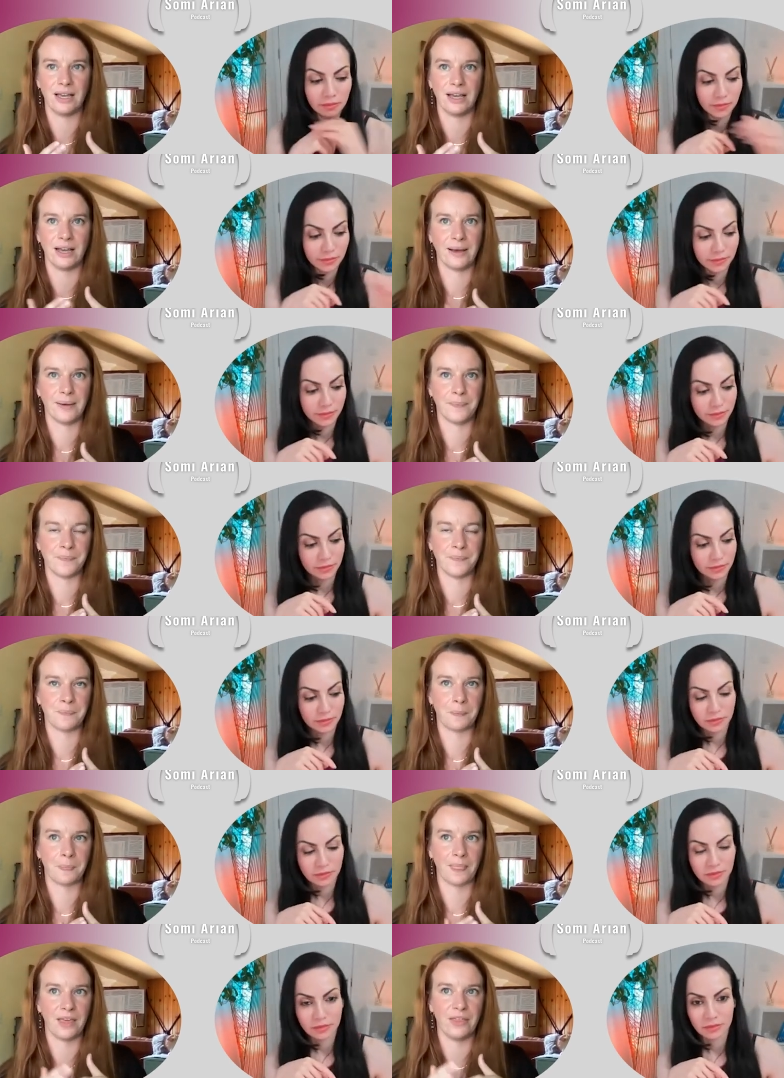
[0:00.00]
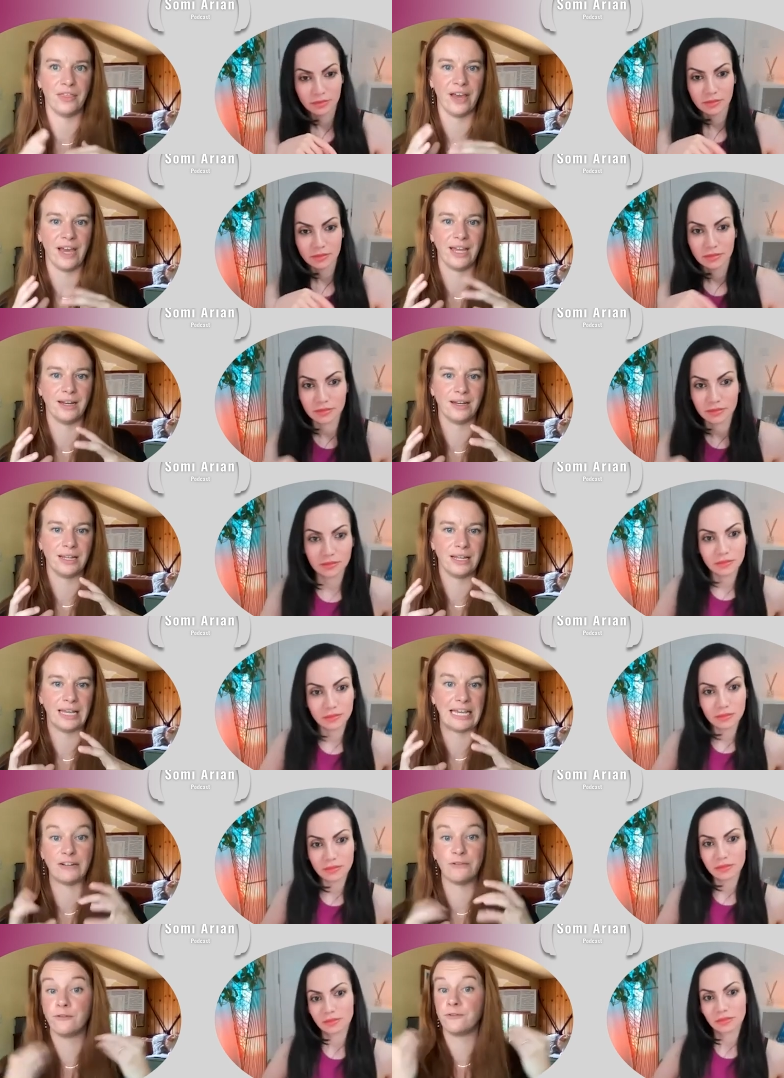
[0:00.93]
Speaker 1: that
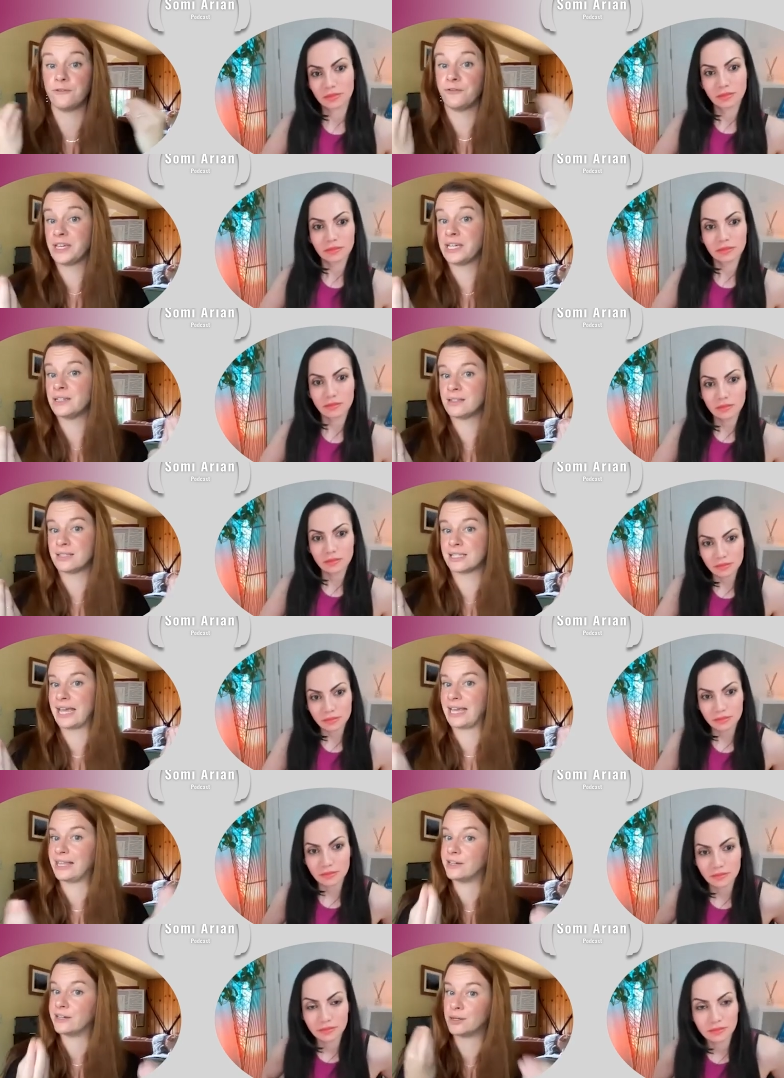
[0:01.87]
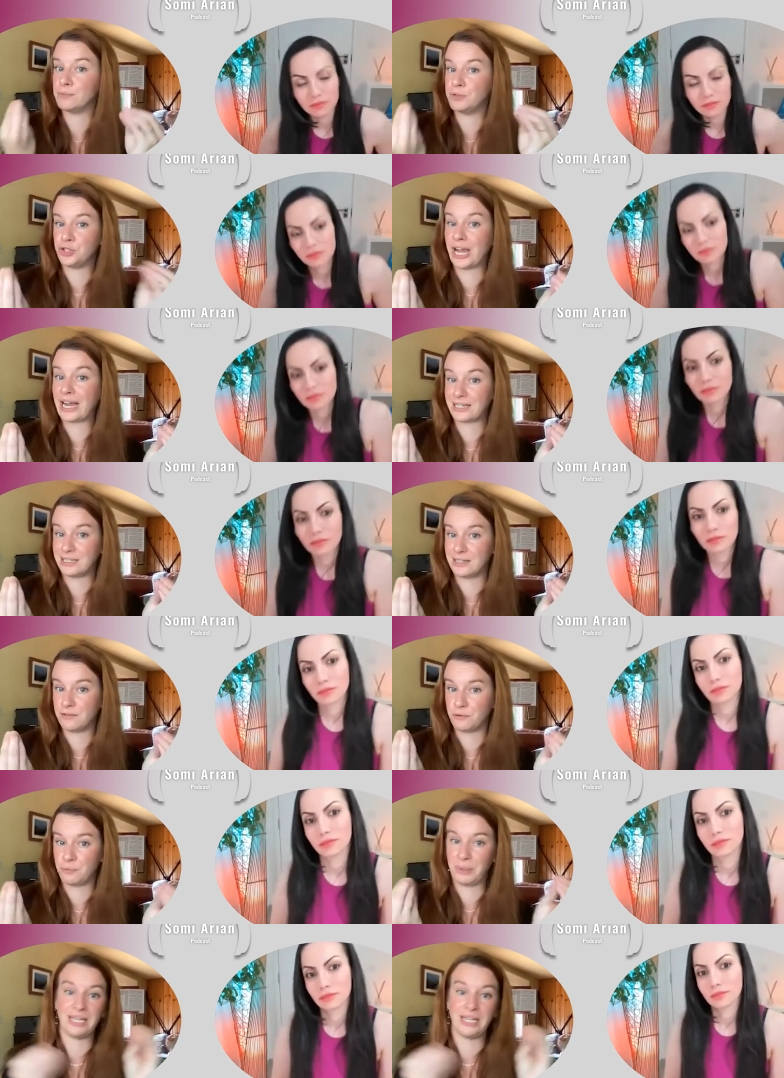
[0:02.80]
it feels like they're
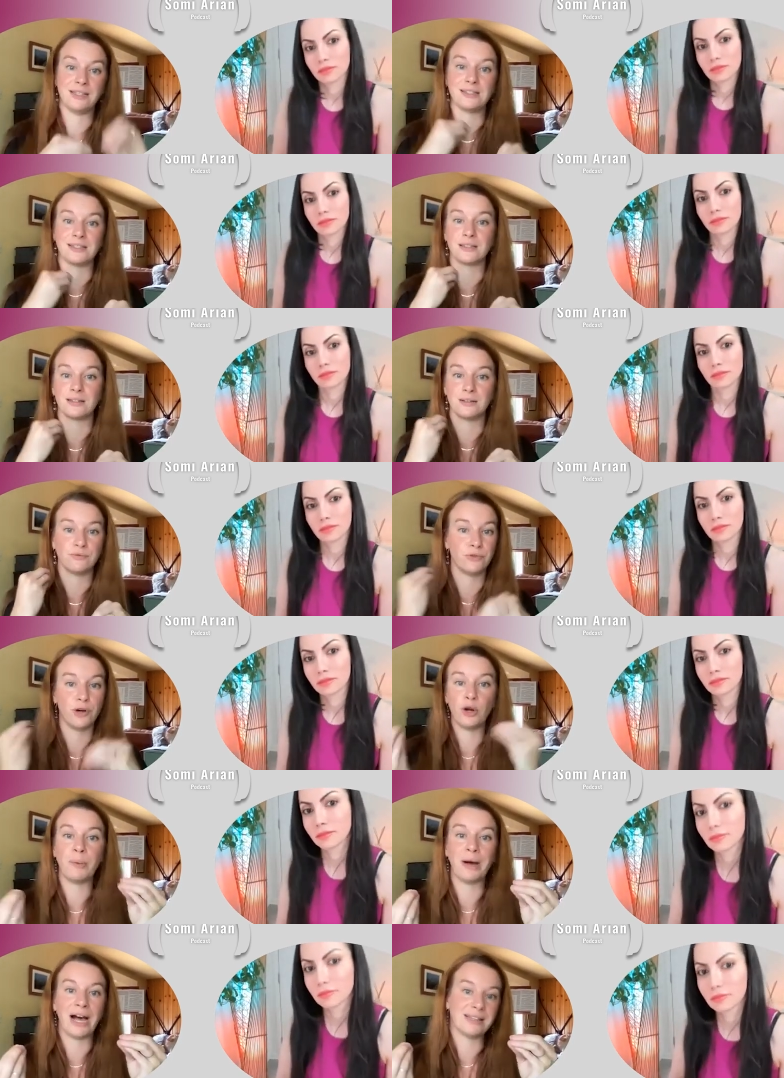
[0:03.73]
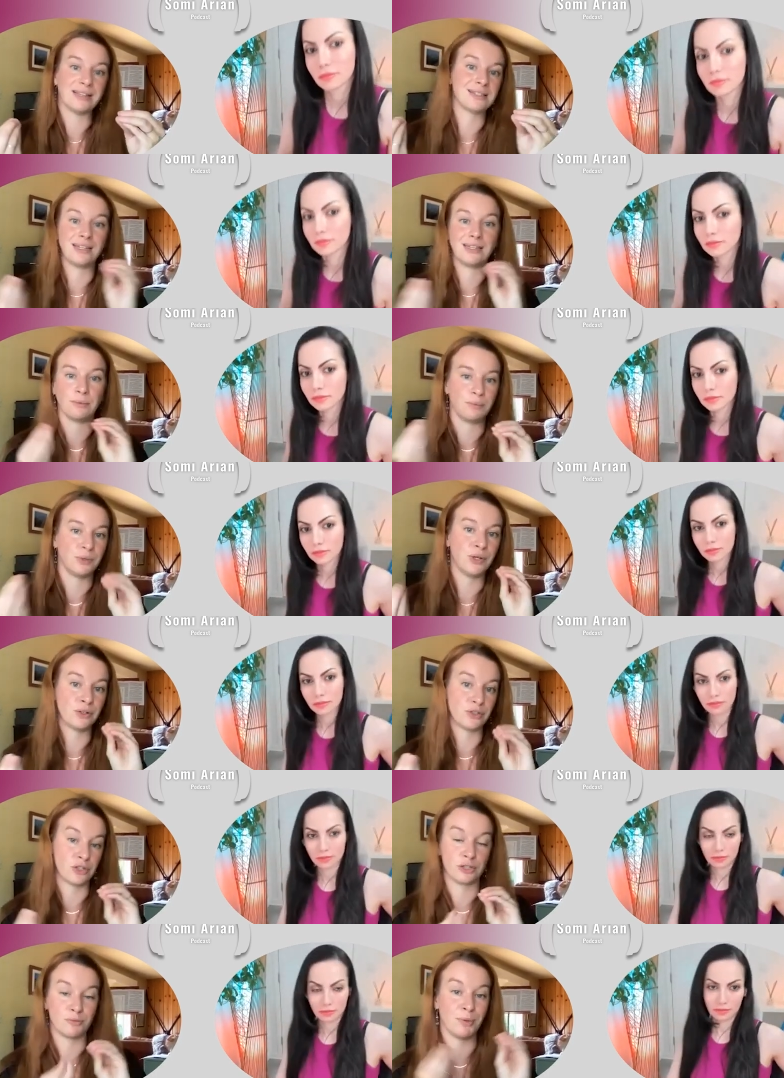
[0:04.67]
objective, because robots and
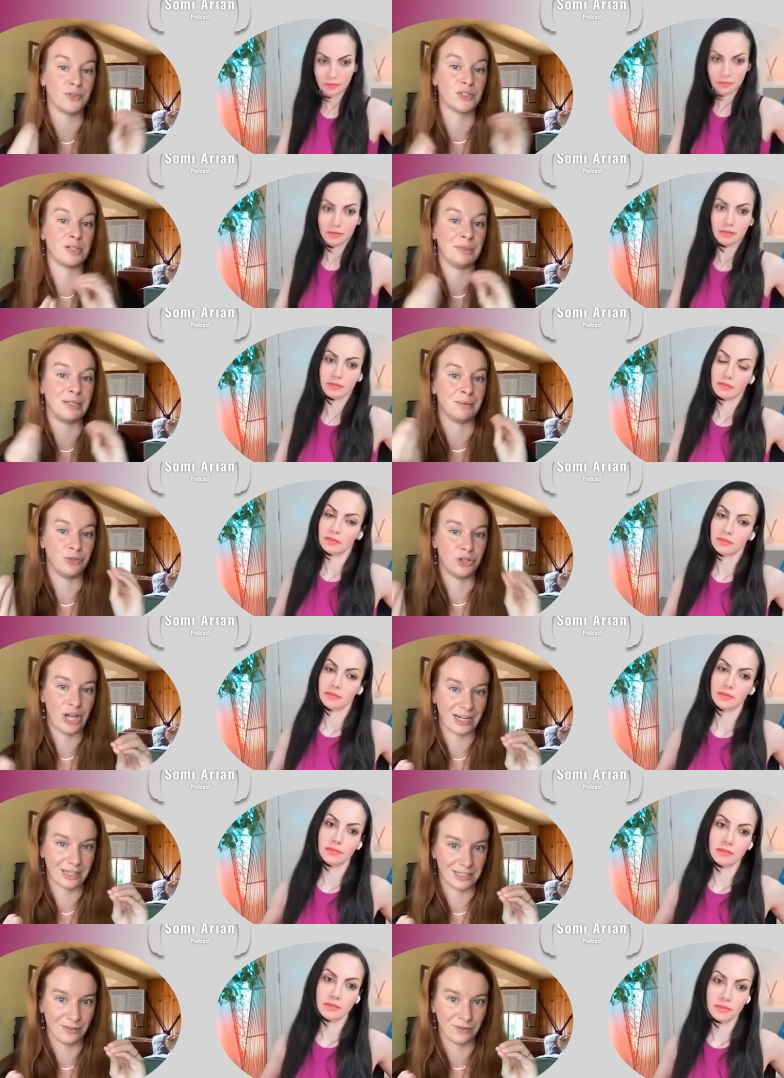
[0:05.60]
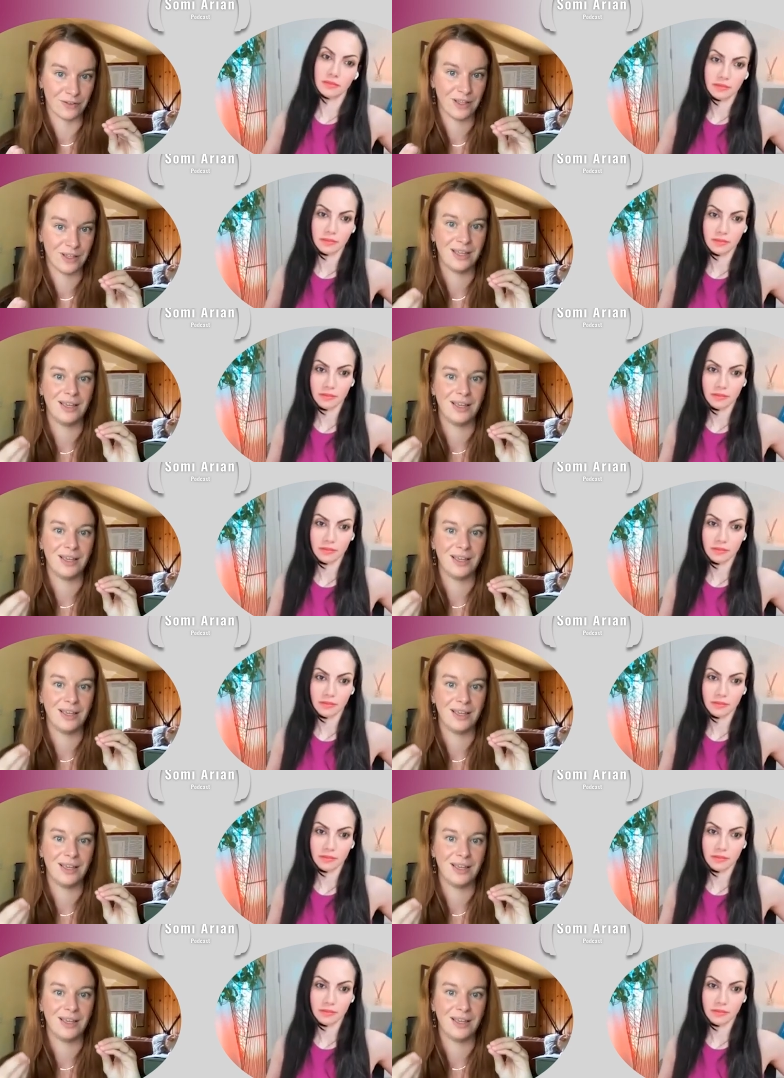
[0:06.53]
computers are supposed to be objective,